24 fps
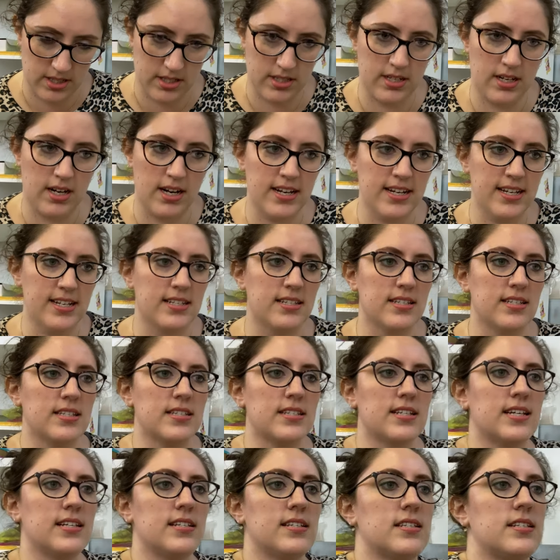Did I need to
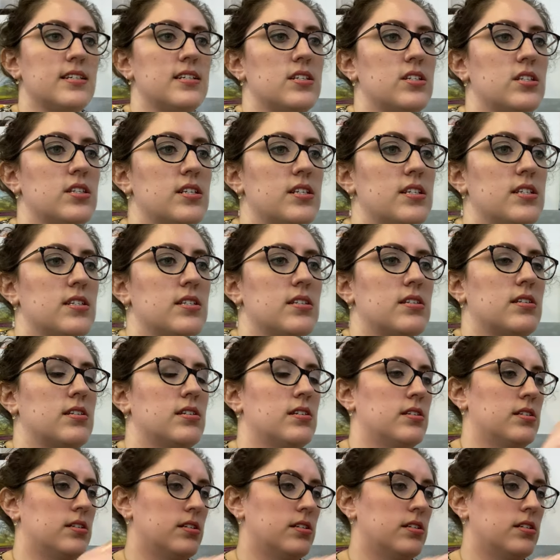stay stitch this?